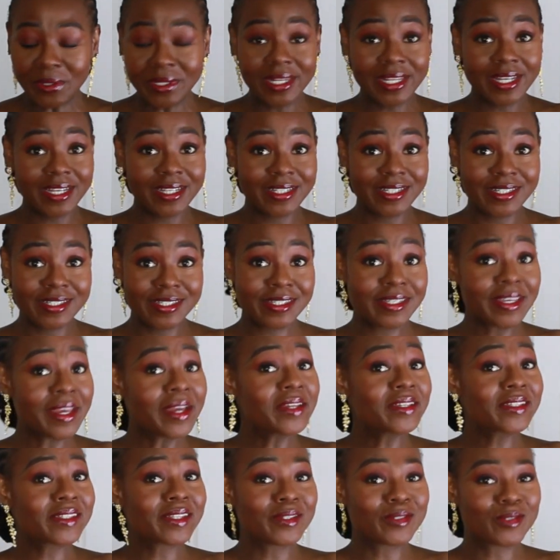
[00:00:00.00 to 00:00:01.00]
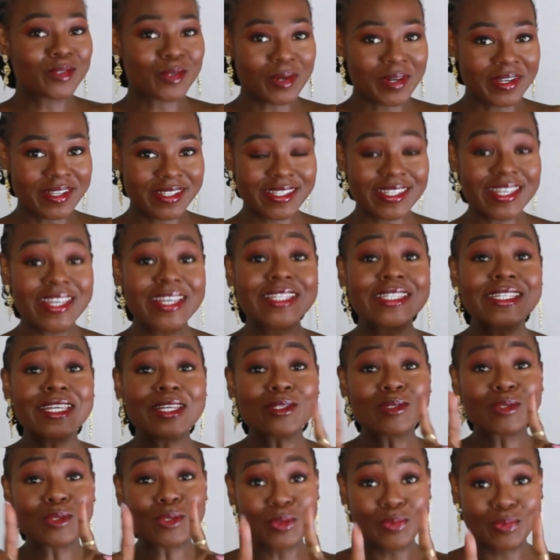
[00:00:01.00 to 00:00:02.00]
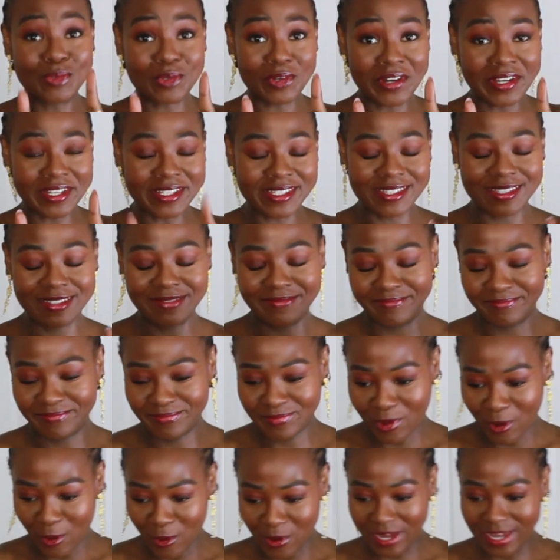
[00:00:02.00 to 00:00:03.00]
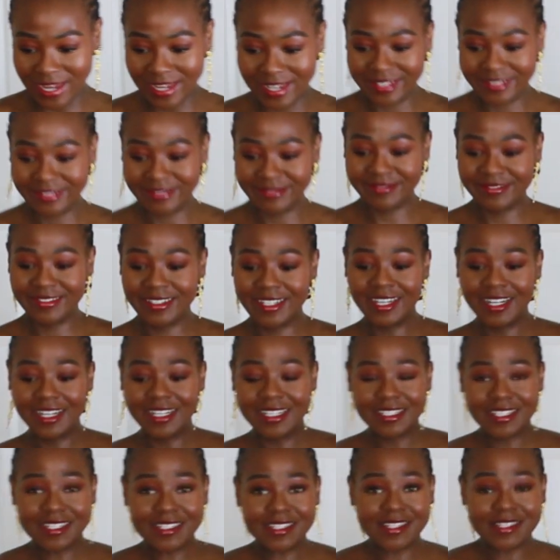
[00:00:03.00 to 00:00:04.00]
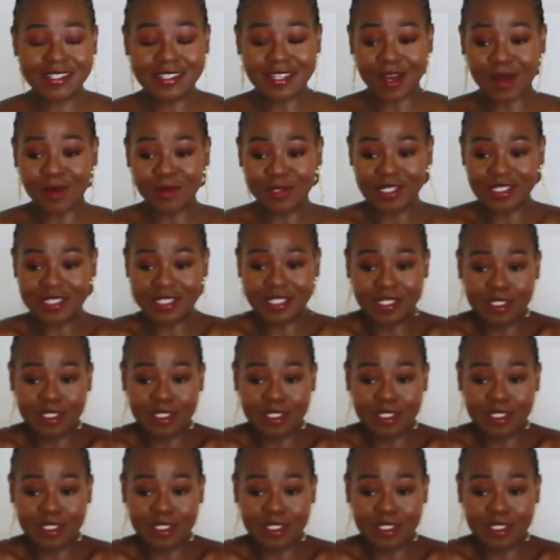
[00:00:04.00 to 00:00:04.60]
ladies, here's the dress. It's a two dress. Okay, this is how this